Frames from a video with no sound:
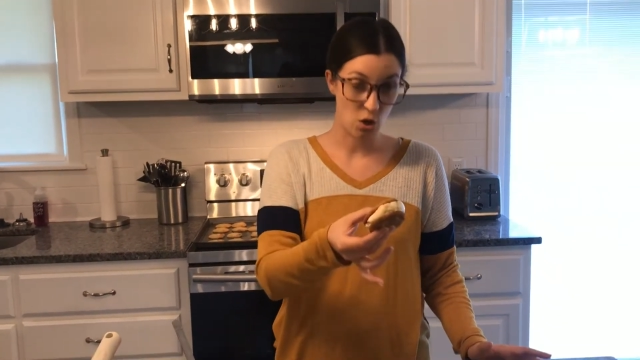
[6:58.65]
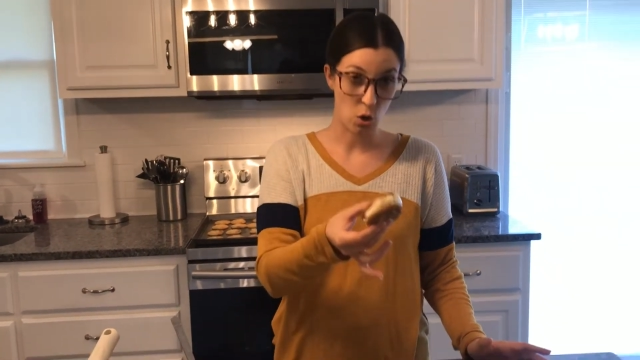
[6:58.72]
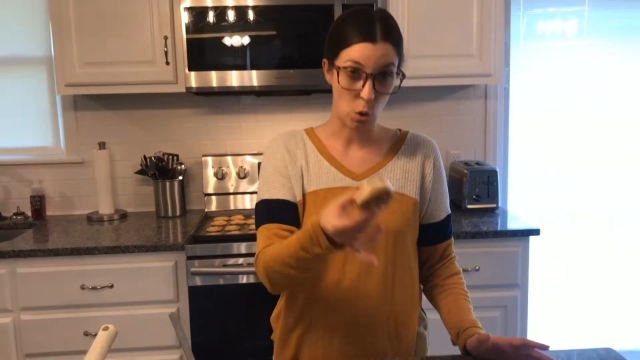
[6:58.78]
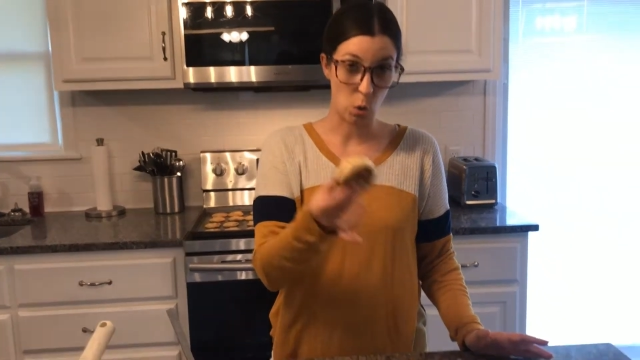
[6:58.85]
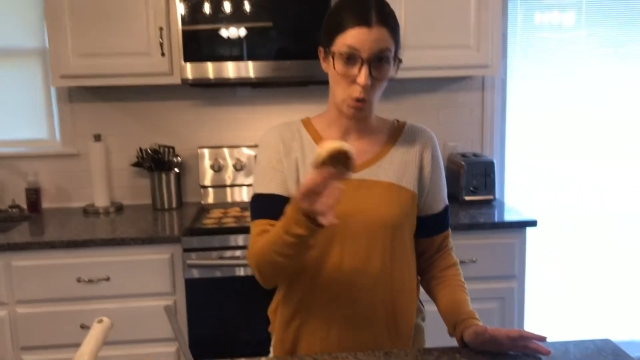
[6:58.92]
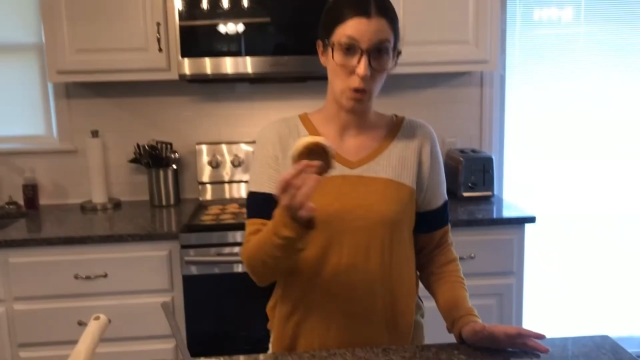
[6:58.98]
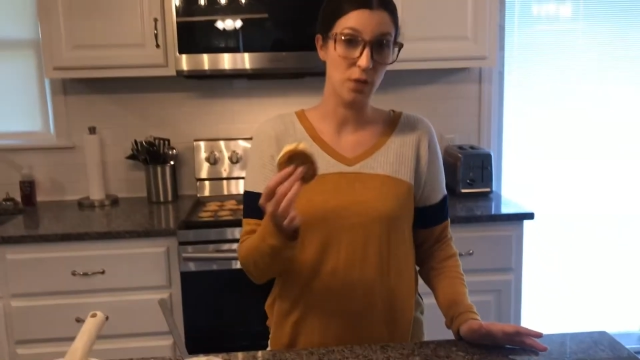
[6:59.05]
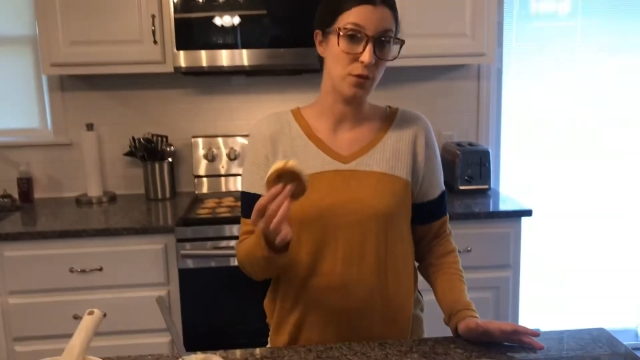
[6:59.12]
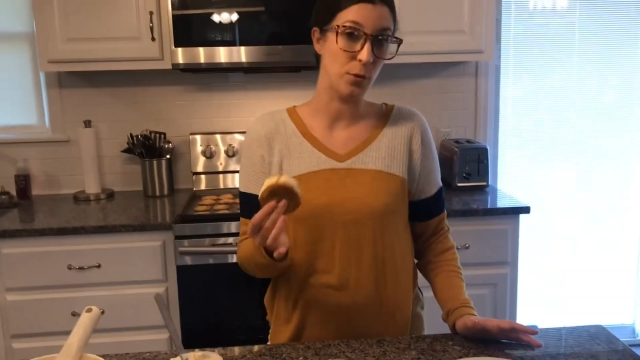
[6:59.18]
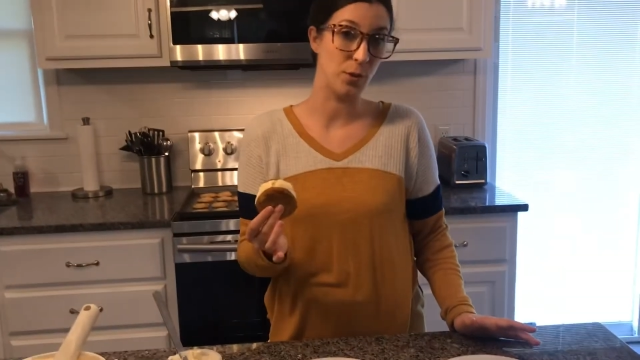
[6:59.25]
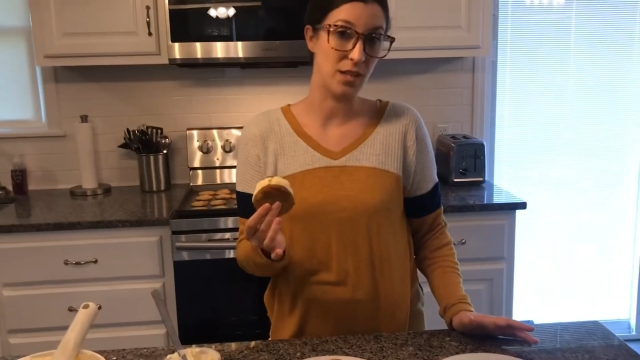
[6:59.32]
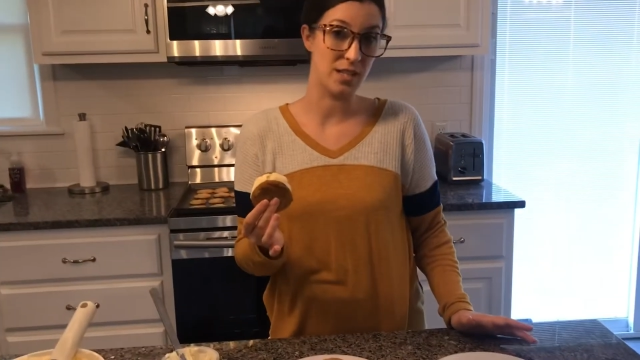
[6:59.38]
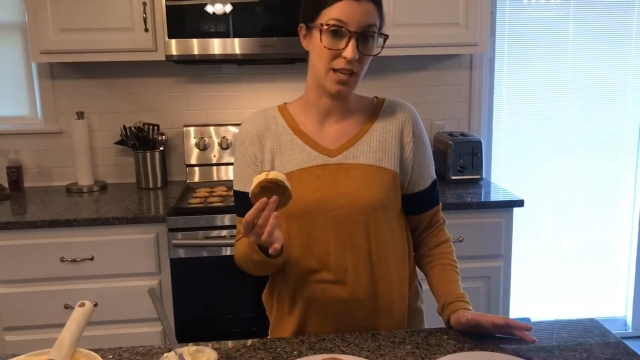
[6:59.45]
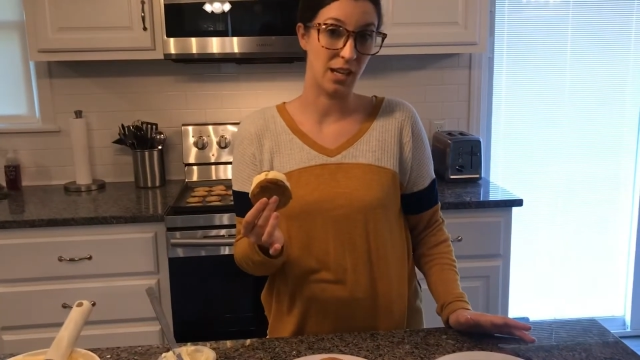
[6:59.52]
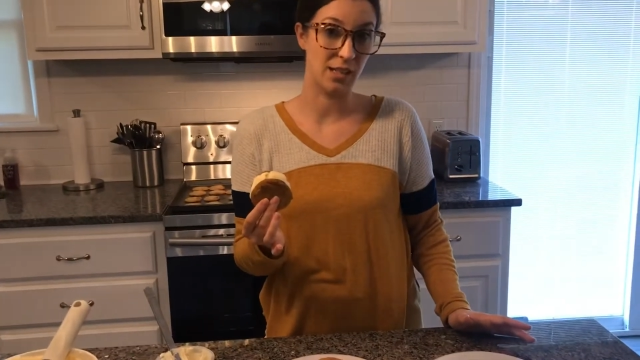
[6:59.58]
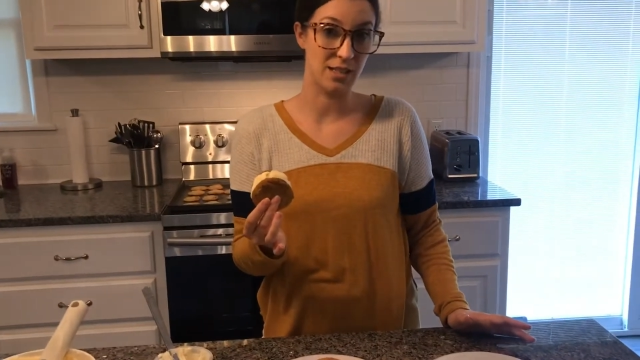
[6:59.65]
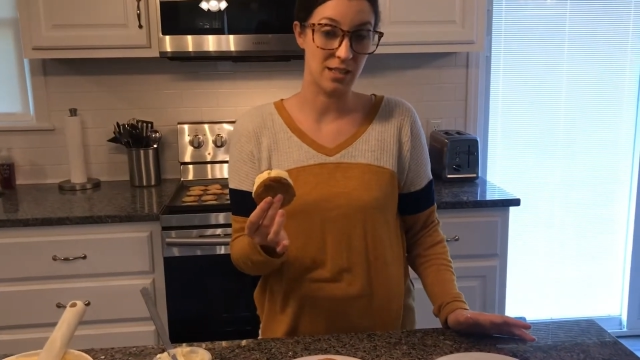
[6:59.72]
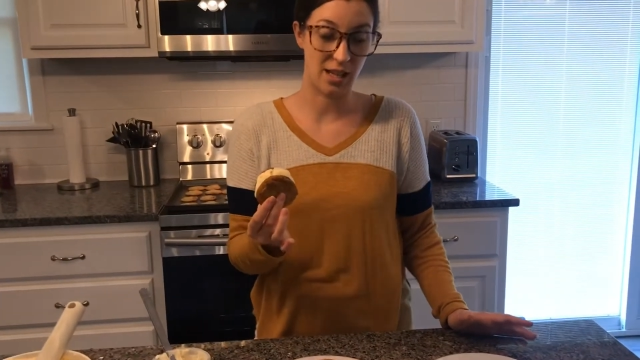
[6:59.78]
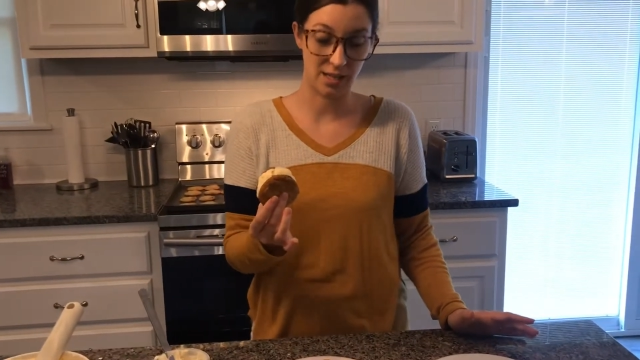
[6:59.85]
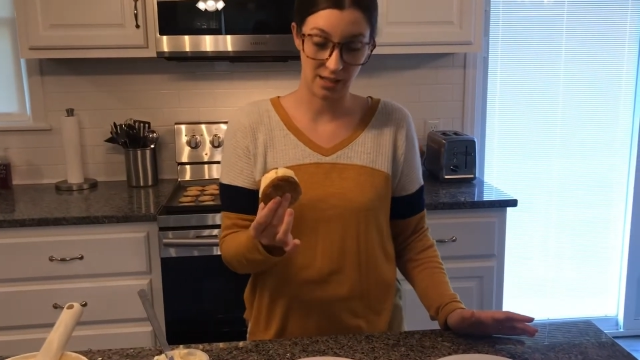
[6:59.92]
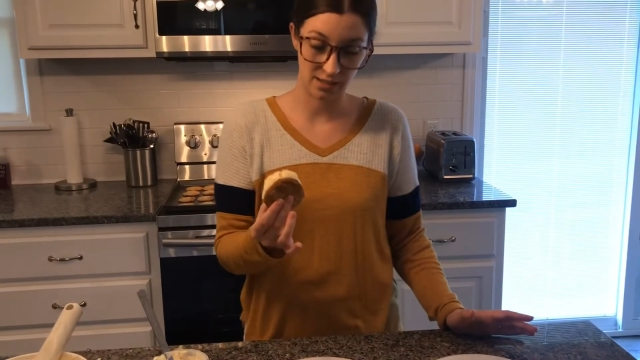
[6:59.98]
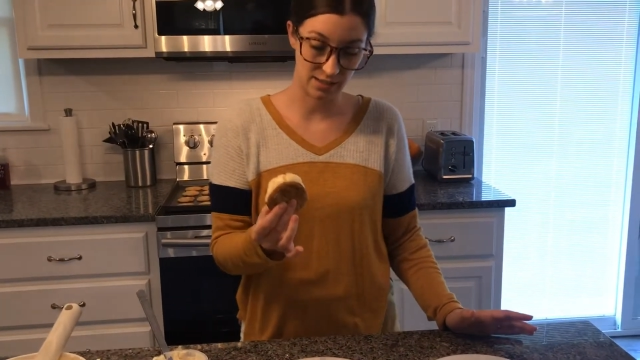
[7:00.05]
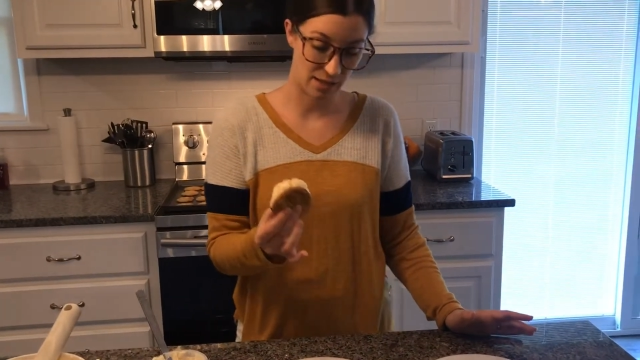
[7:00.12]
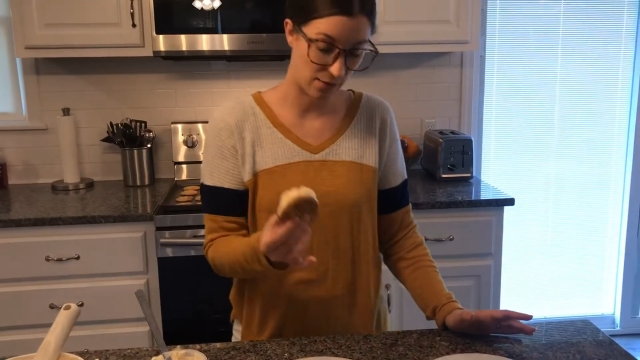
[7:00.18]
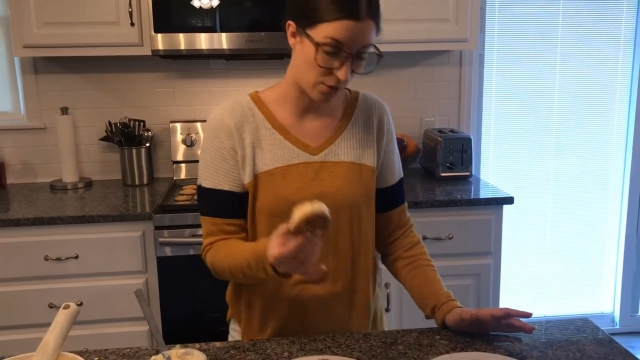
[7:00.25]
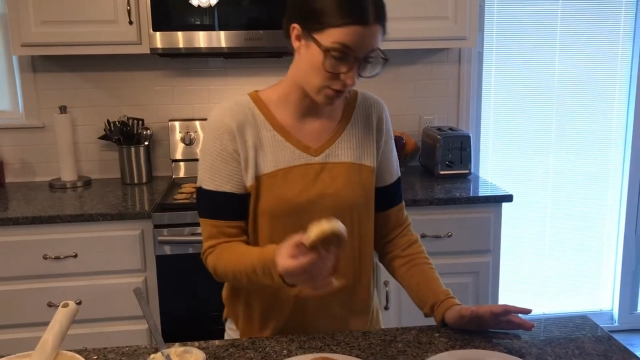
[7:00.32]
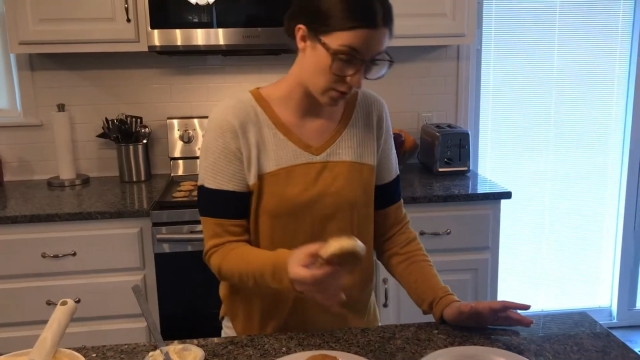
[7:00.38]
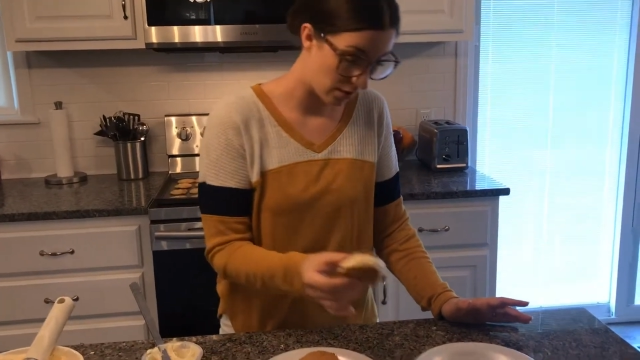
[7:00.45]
or if you want to take it to that next level,